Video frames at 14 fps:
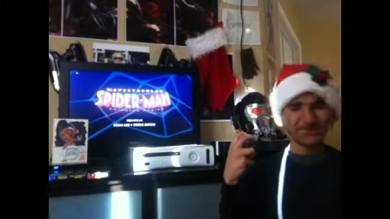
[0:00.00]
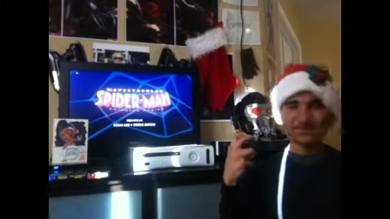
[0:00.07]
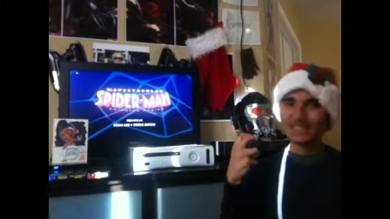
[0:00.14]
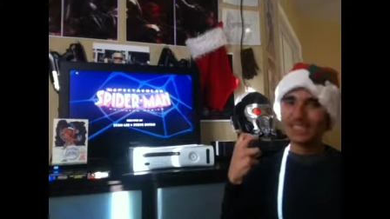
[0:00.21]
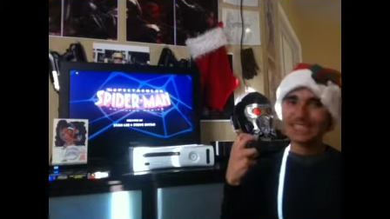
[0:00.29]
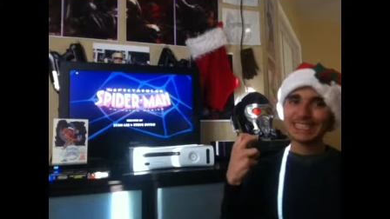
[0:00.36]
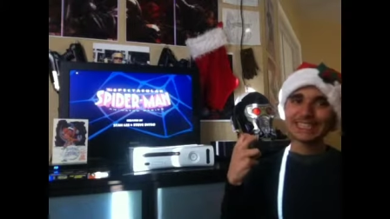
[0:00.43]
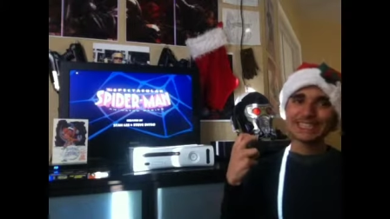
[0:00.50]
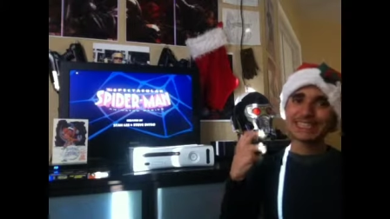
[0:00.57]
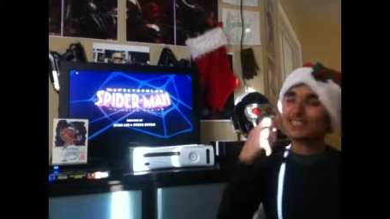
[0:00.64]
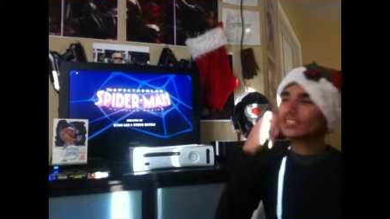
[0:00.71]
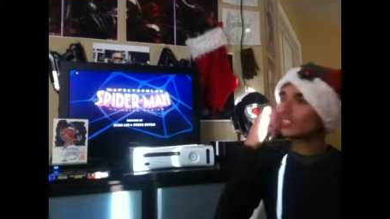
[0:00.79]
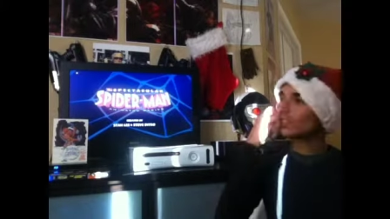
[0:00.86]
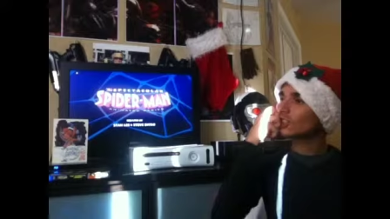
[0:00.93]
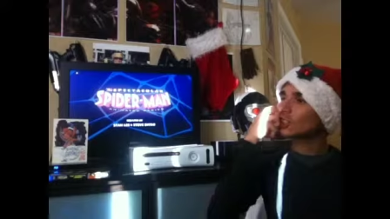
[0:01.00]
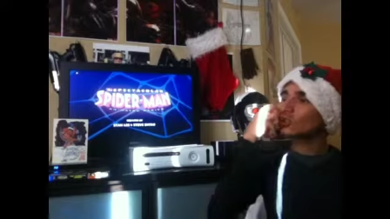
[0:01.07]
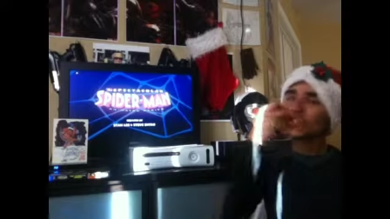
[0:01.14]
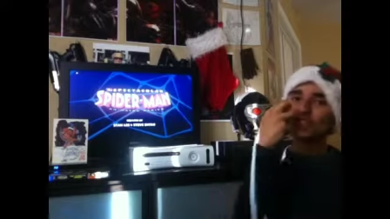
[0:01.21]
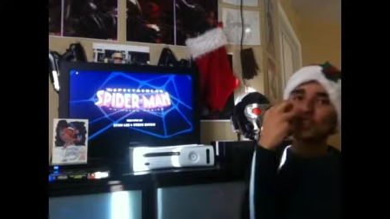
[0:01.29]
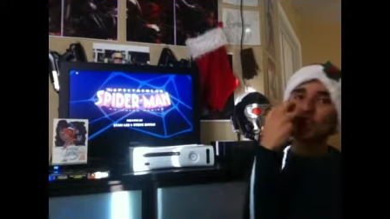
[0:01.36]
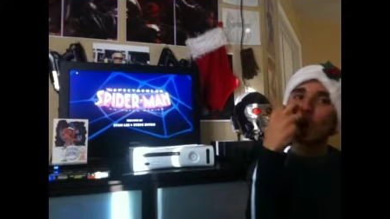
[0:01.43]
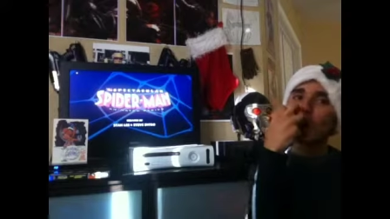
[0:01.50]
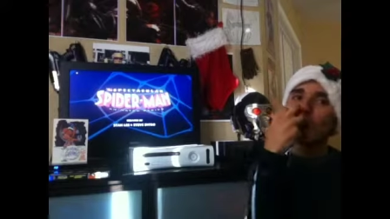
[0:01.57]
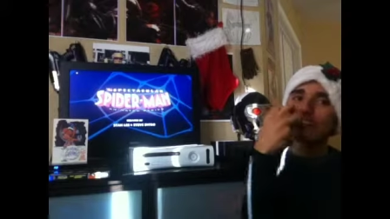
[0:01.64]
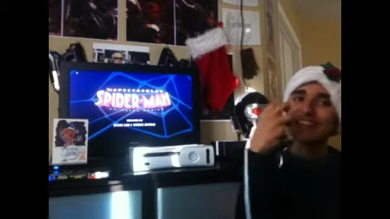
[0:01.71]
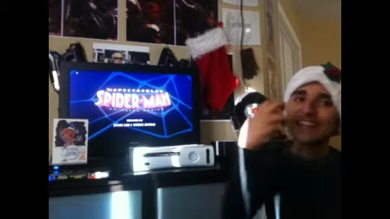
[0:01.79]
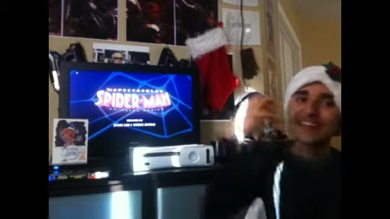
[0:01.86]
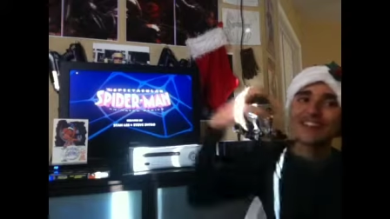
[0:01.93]
it's so close and yet
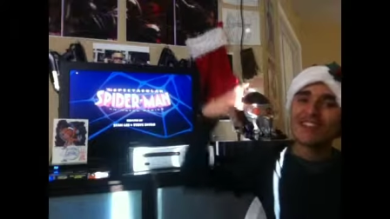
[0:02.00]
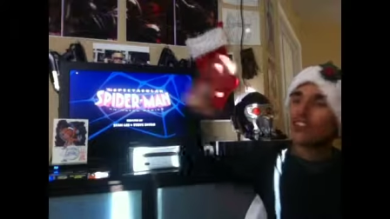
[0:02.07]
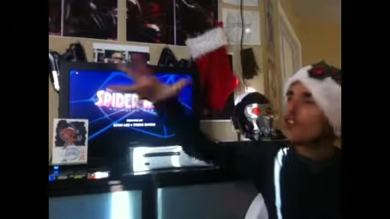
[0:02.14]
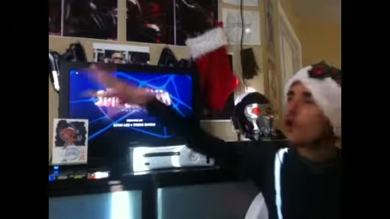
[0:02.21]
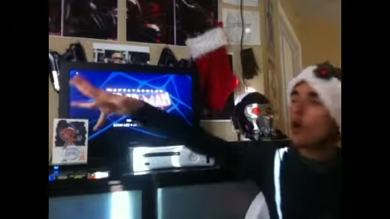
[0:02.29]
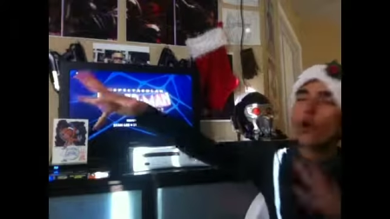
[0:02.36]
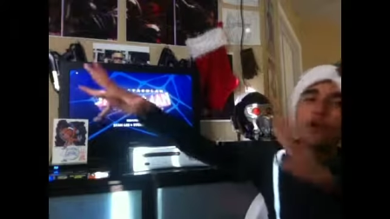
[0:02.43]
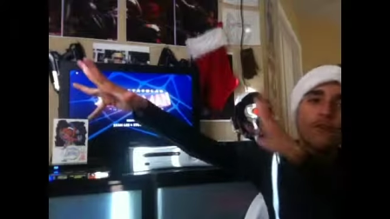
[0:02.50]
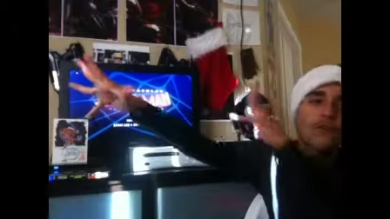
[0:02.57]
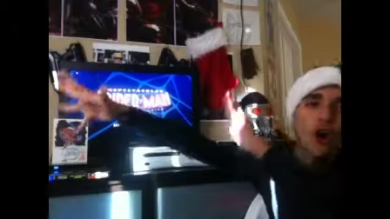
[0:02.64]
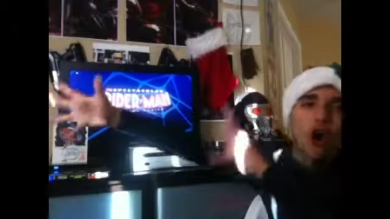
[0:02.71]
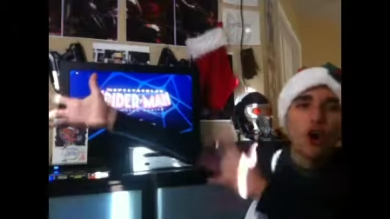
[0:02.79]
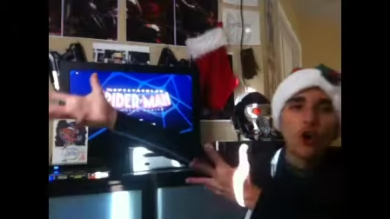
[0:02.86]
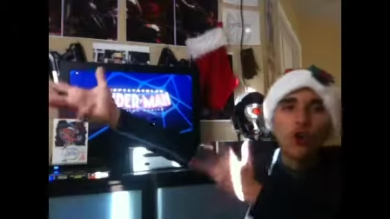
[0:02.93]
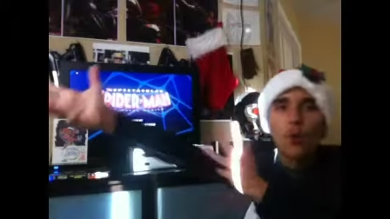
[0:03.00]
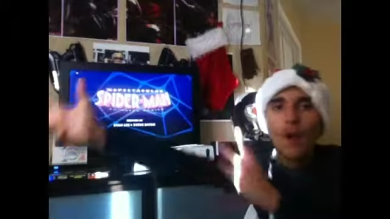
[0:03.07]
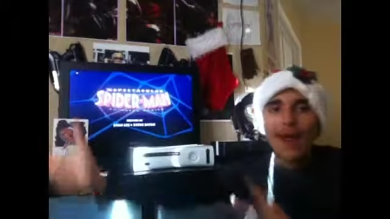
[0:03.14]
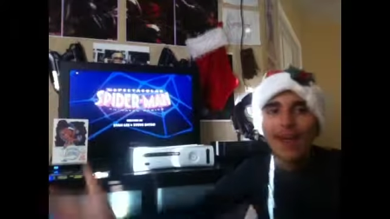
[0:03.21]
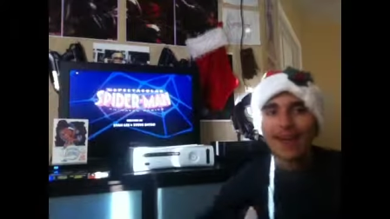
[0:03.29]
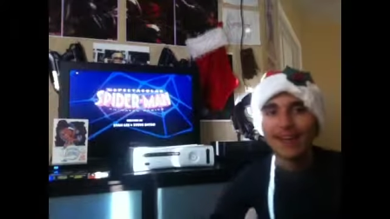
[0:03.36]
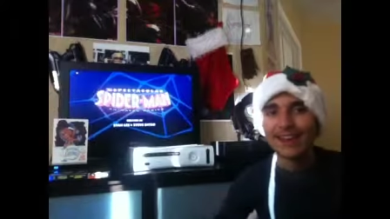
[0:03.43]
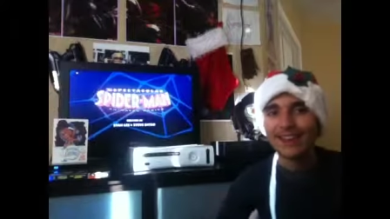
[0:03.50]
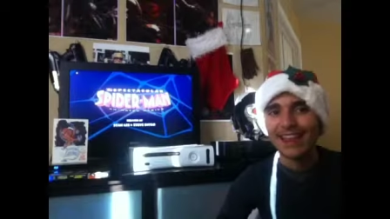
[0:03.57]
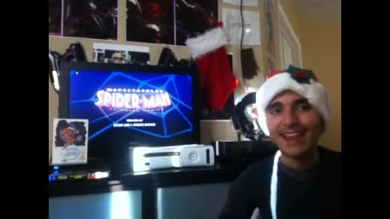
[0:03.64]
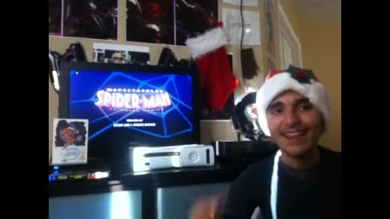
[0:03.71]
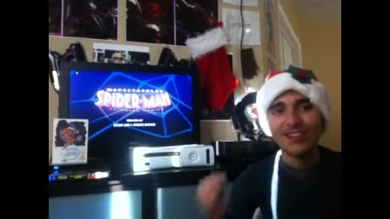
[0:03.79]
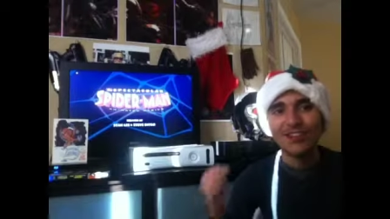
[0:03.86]
so far away, and that just